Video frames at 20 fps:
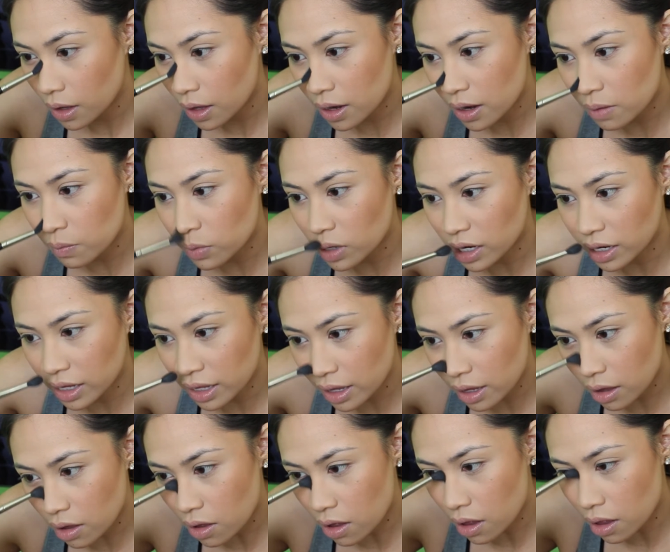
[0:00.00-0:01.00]
And I bring
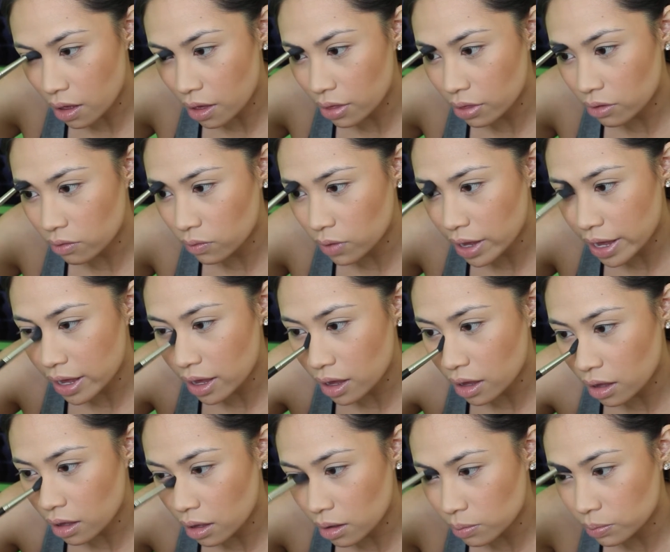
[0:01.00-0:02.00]
it all the way
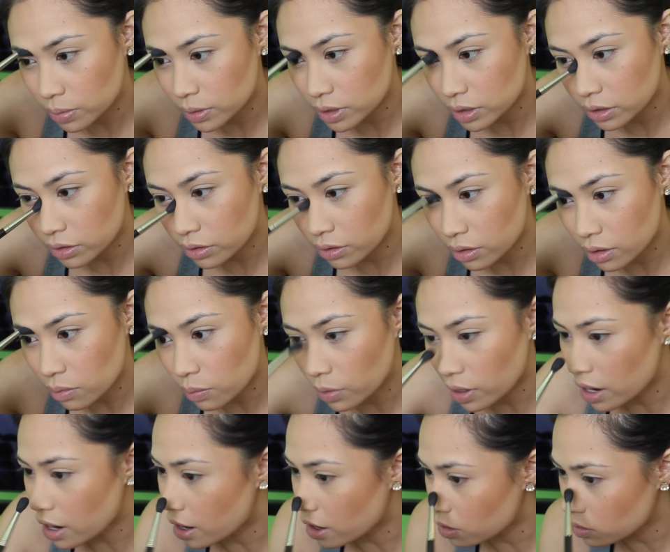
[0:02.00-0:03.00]
up to the
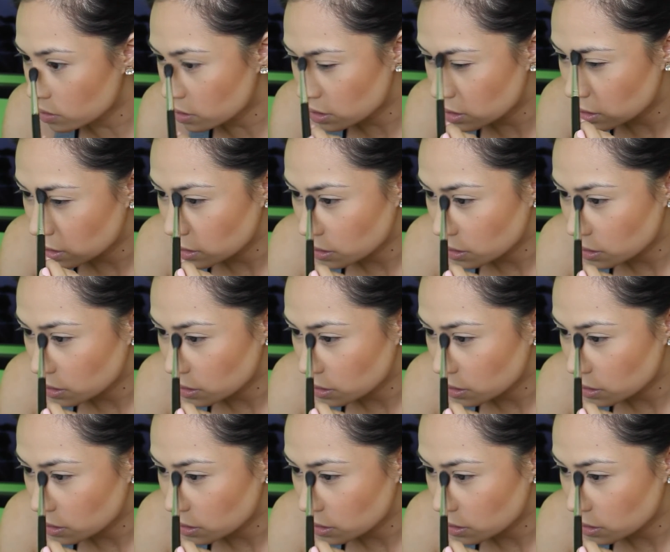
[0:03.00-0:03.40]
brow.